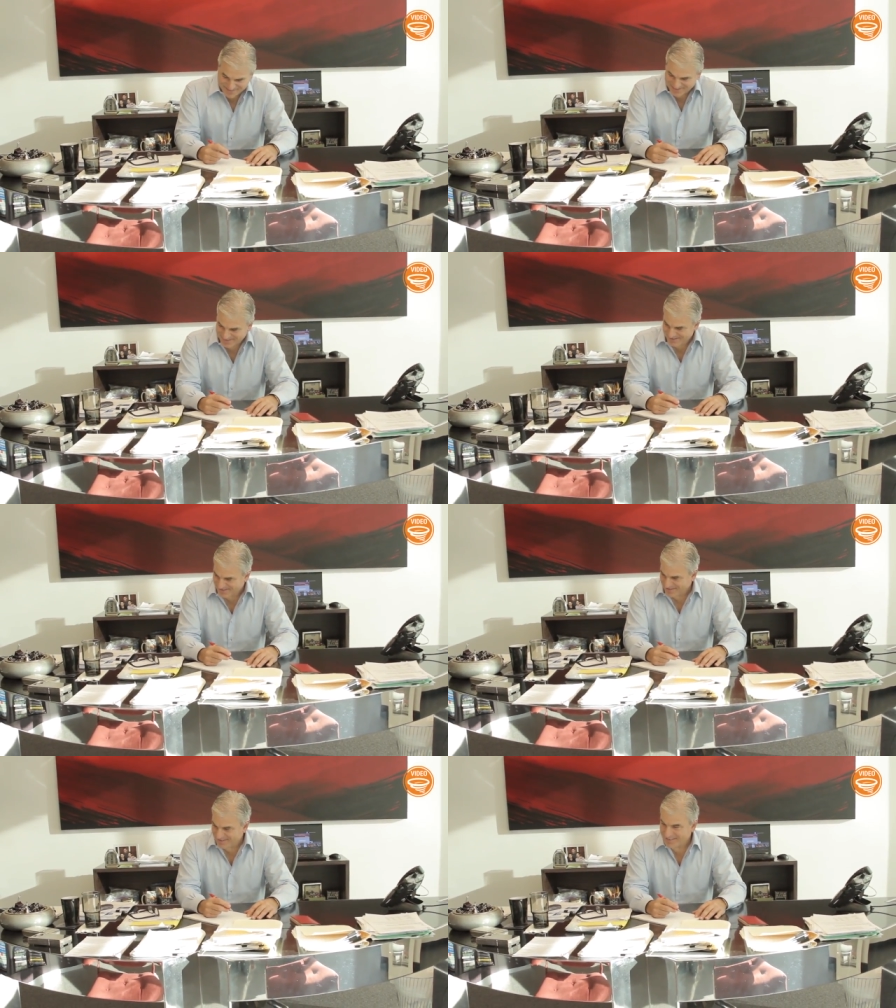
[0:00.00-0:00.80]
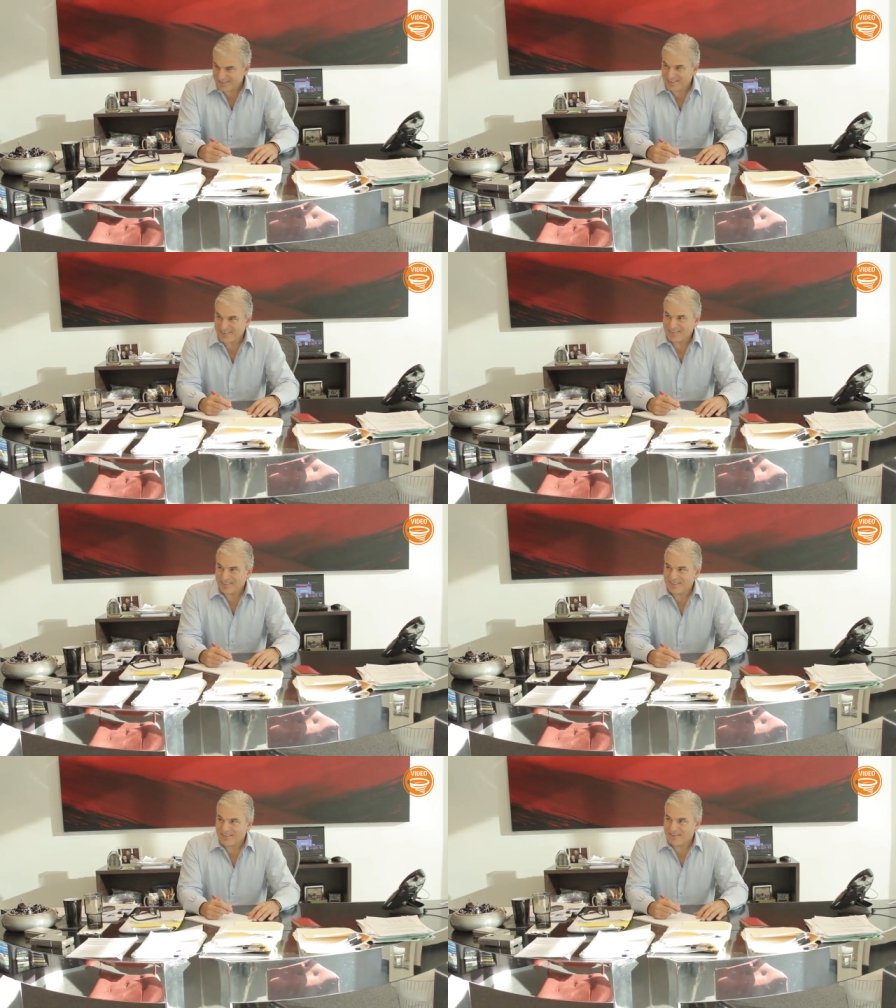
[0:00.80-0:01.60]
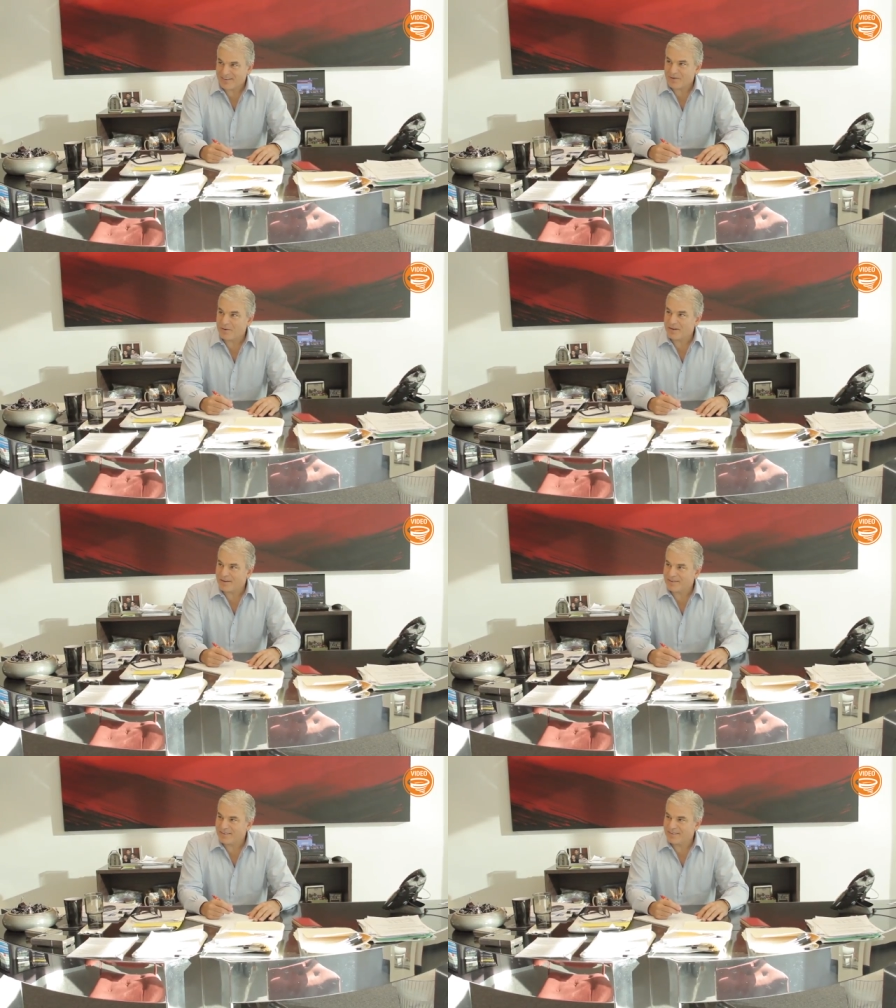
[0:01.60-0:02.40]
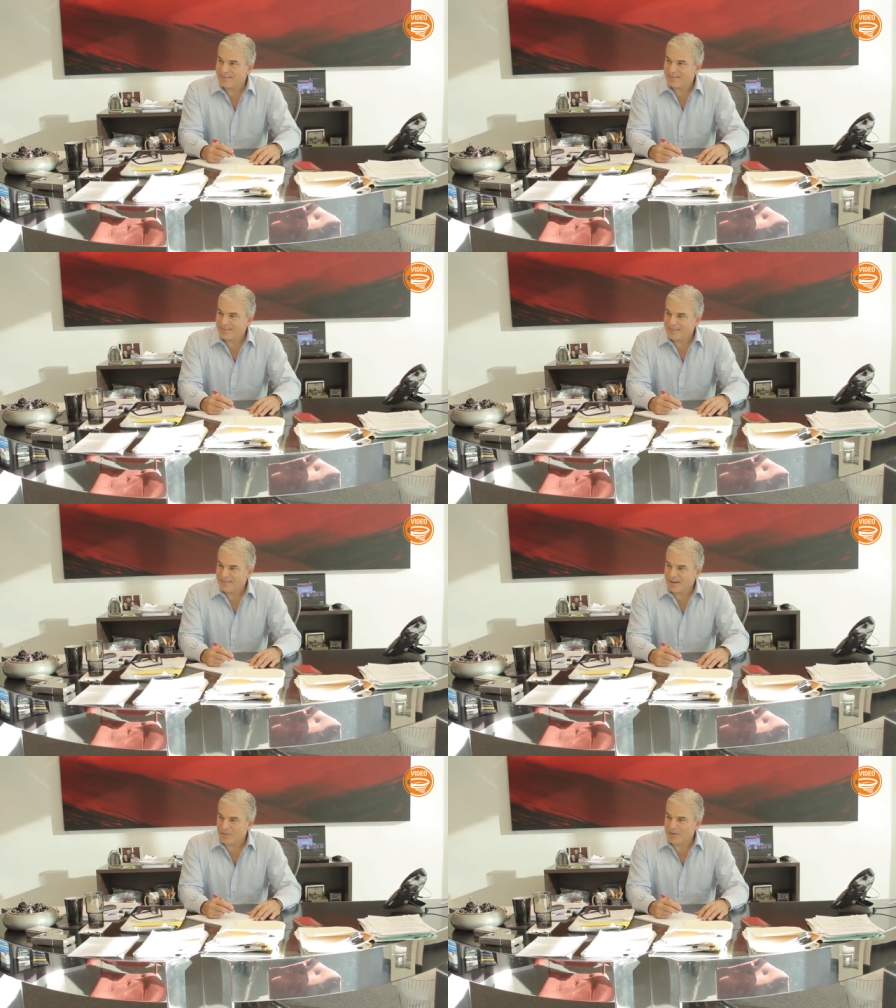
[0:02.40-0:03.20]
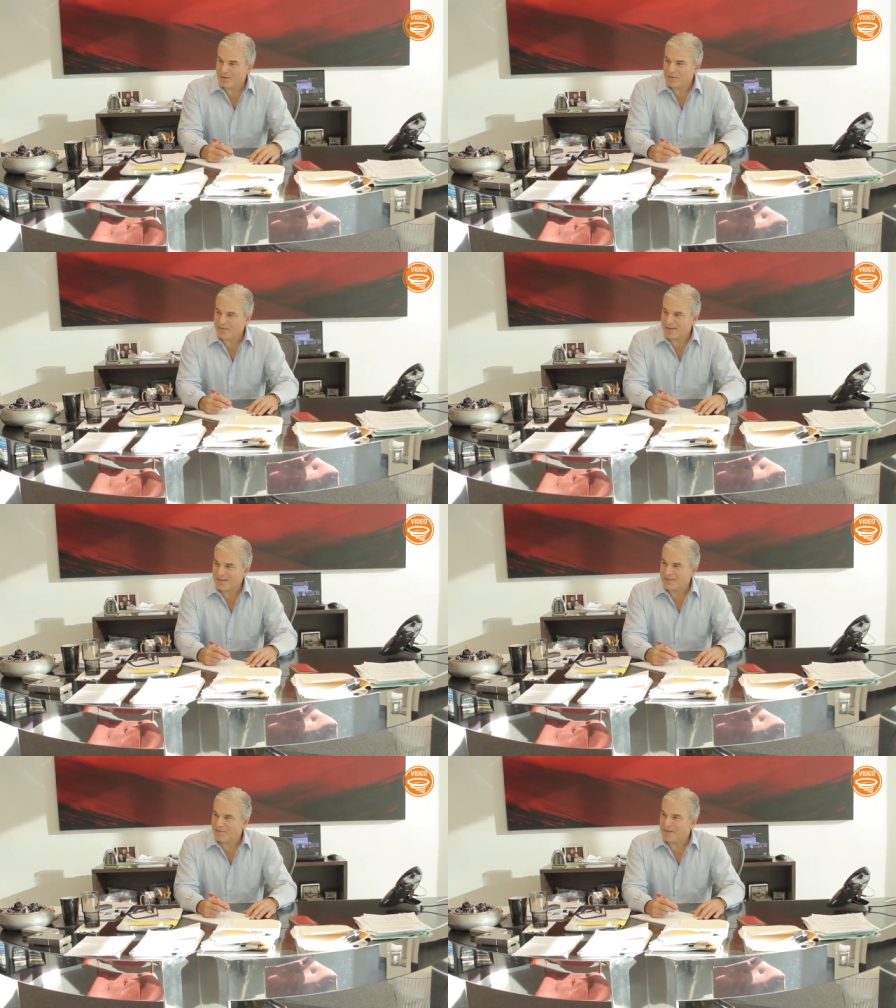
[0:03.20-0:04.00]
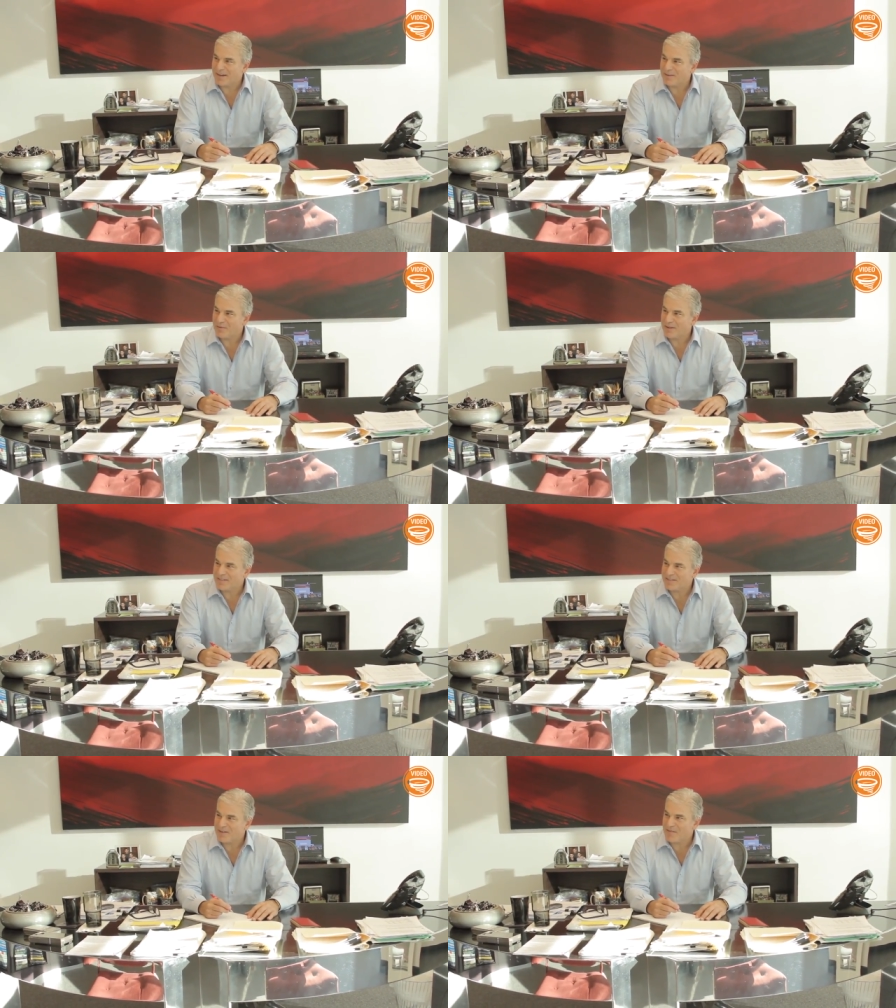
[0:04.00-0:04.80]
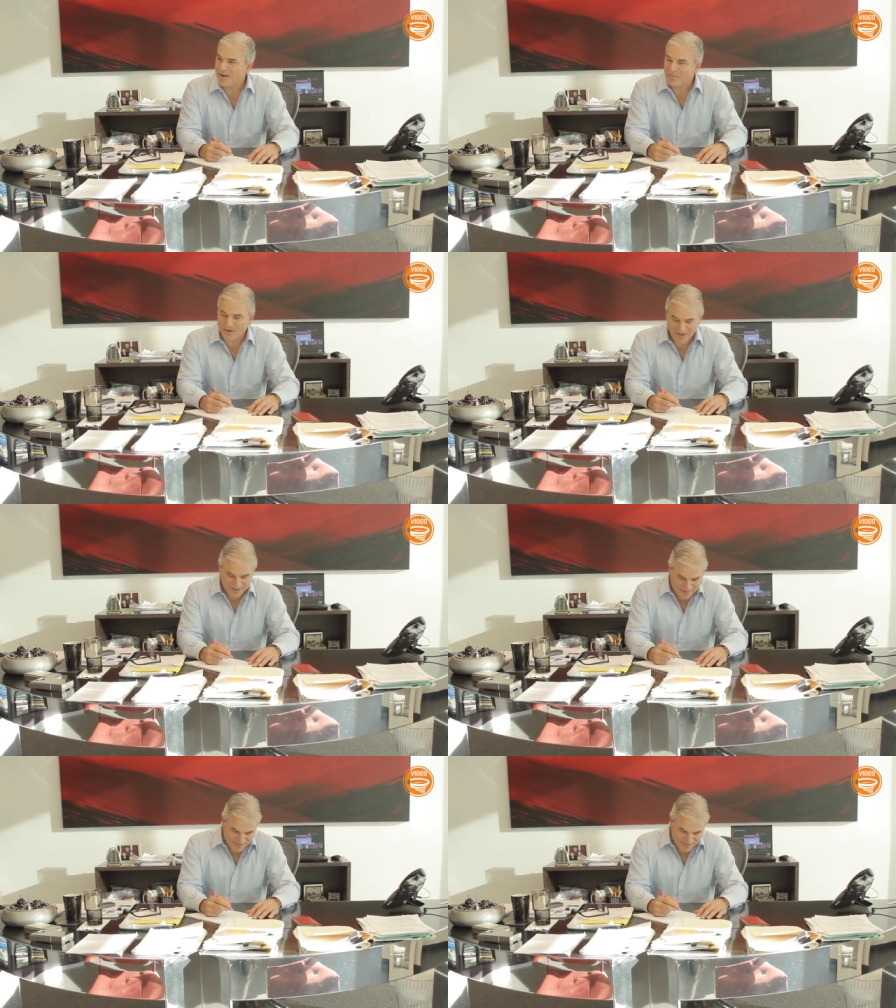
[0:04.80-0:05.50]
So in the end, you know, you want to say, you know, you're a good guy, not, not that the guy was an